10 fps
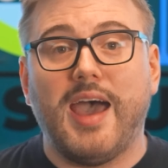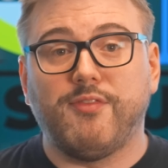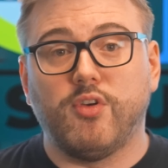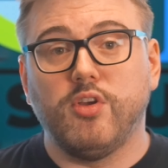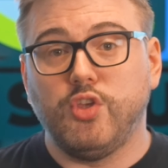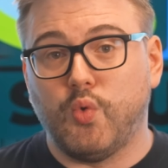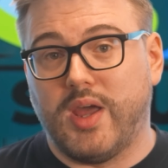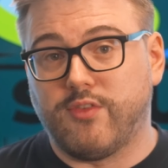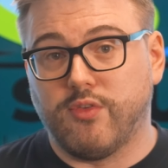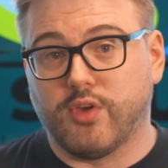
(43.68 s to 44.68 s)
After you
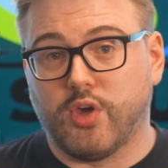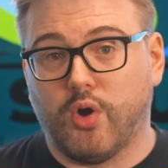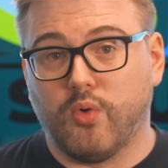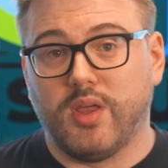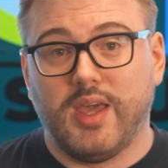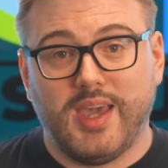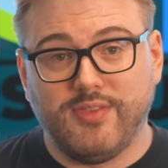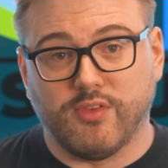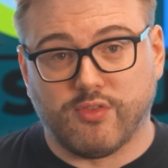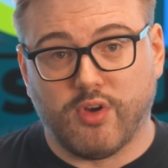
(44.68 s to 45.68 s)
enter the code,
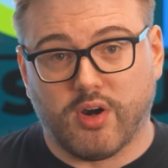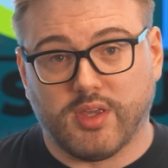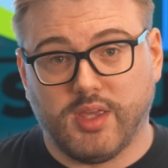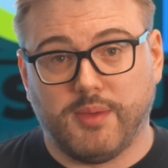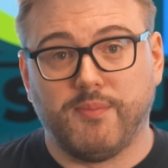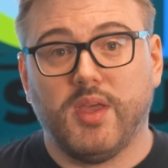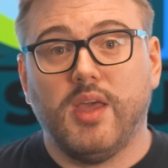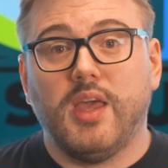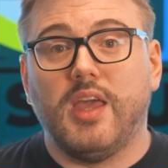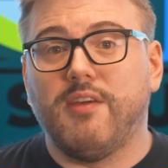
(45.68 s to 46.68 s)
hit the star key.
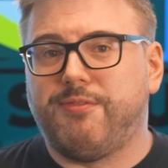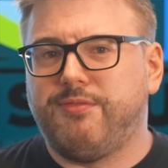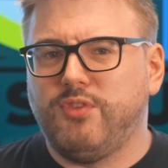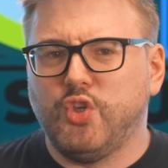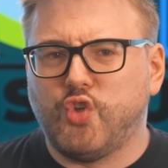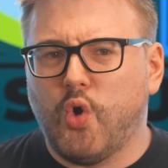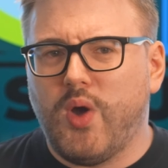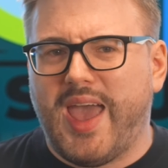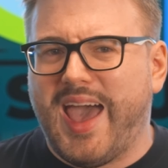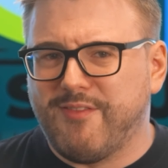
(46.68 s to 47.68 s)
If you
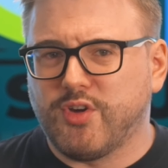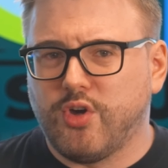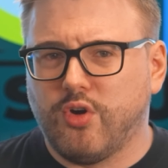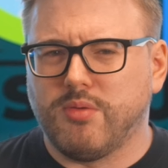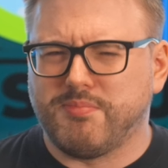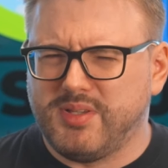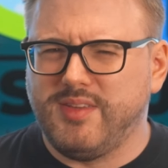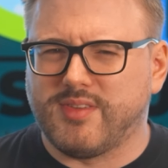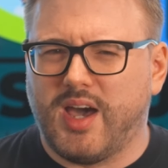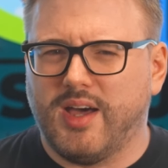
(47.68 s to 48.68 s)
don't have a code,
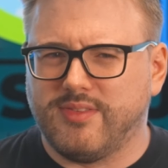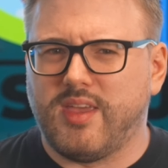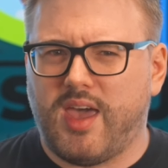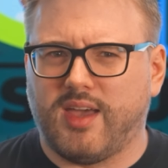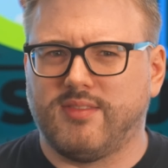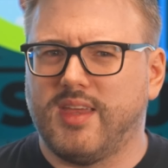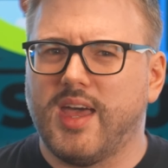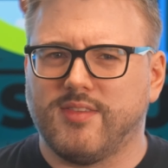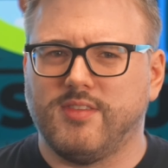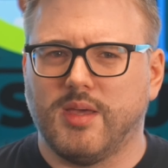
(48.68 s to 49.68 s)
please contact
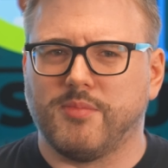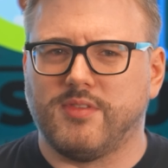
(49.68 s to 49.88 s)
SCM